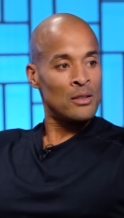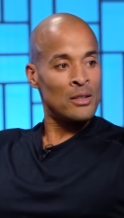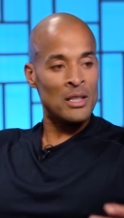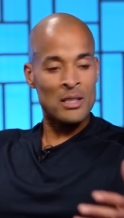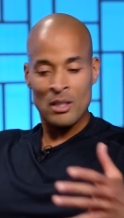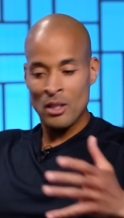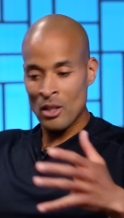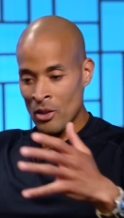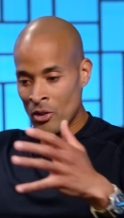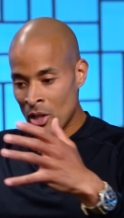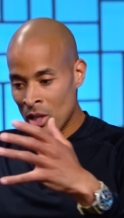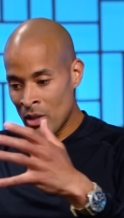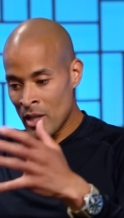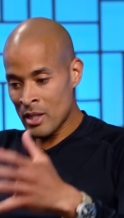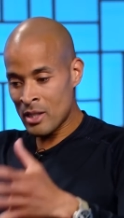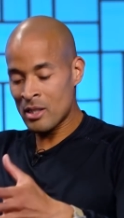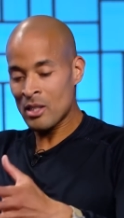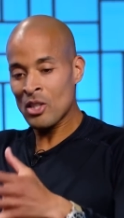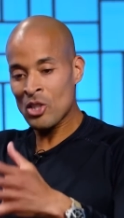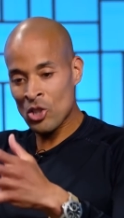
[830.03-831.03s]
This,
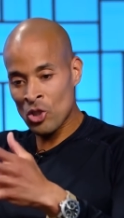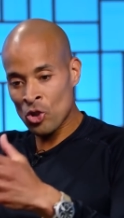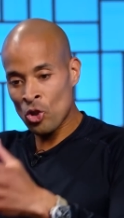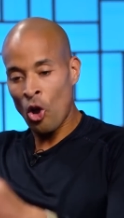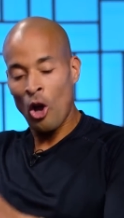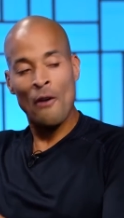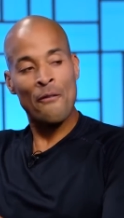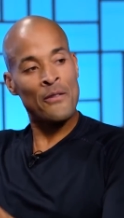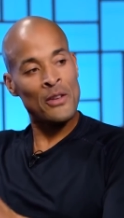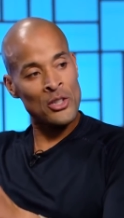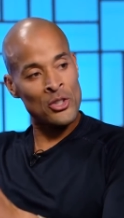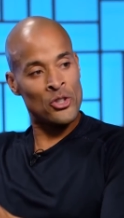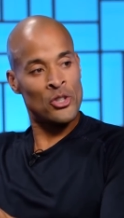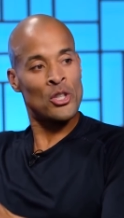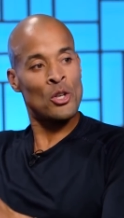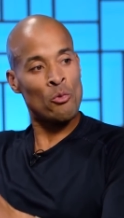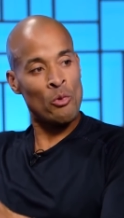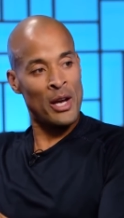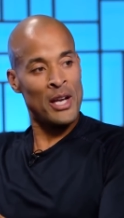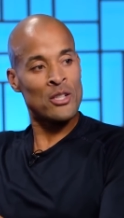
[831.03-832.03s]
this is a softened
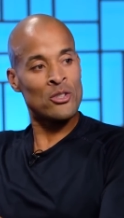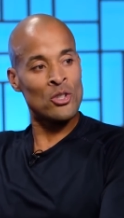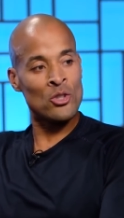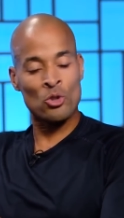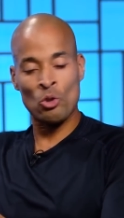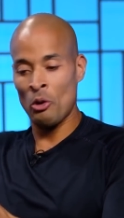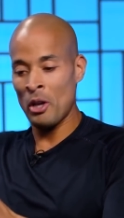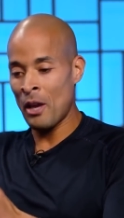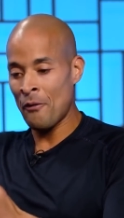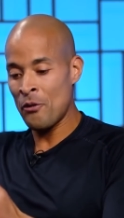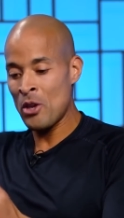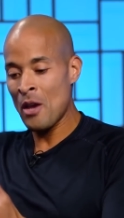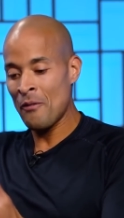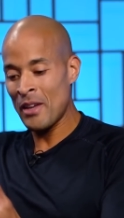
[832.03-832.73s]
generation. So if you